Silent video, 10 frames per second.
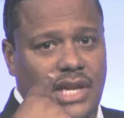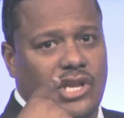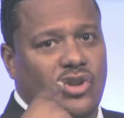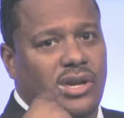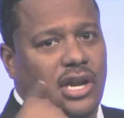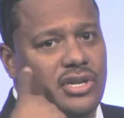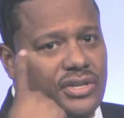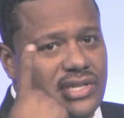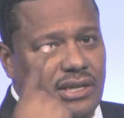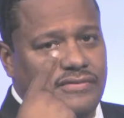And you hear
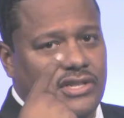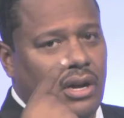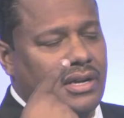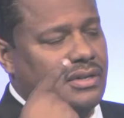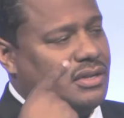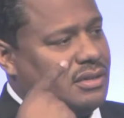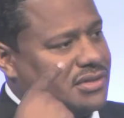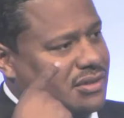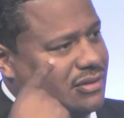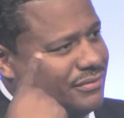yourself talking to
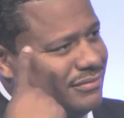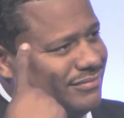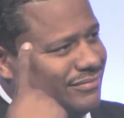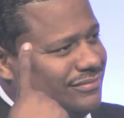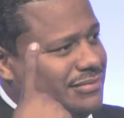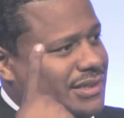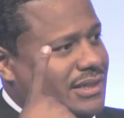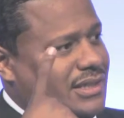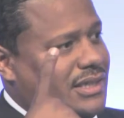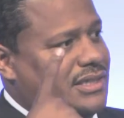yourself,
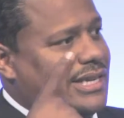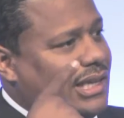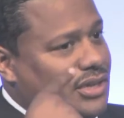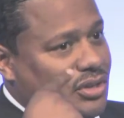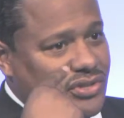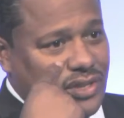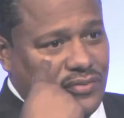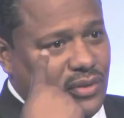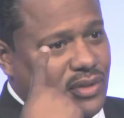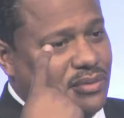telling
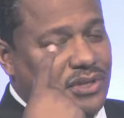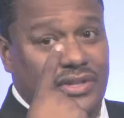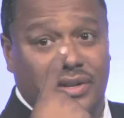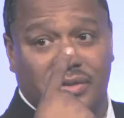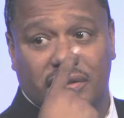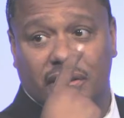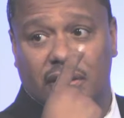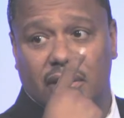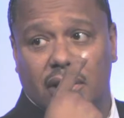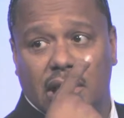yourself you don't deserve it,
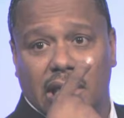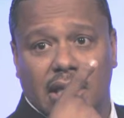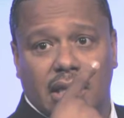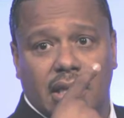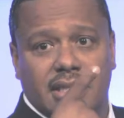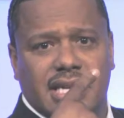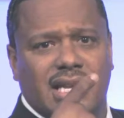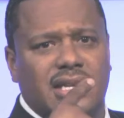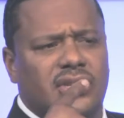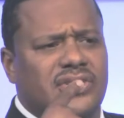
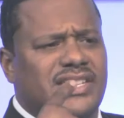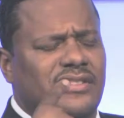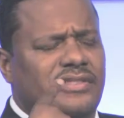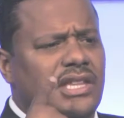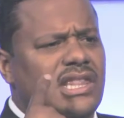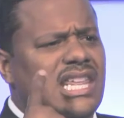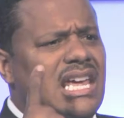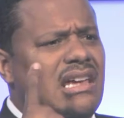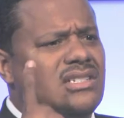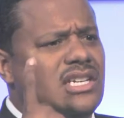telling yourself the
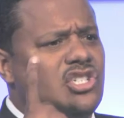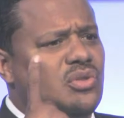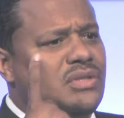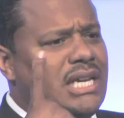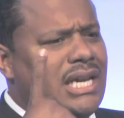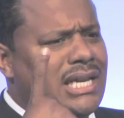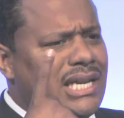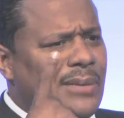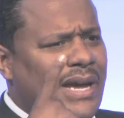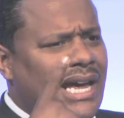things that you did
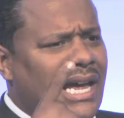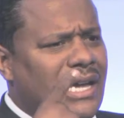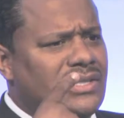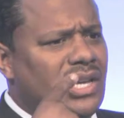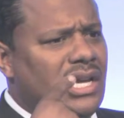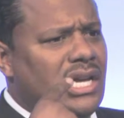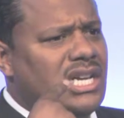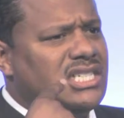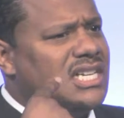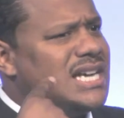in the past
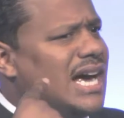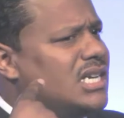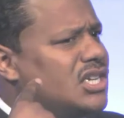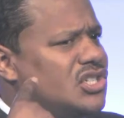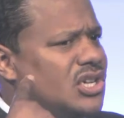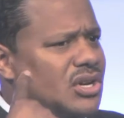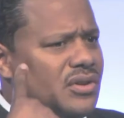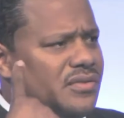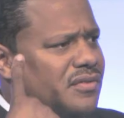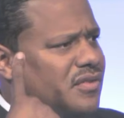to not
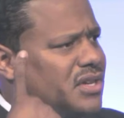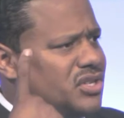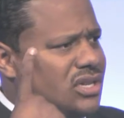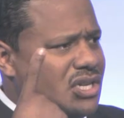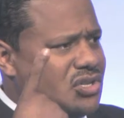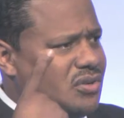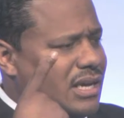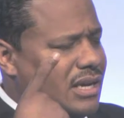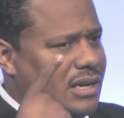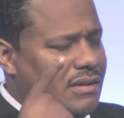deserve the vision that you
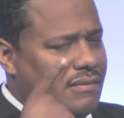have.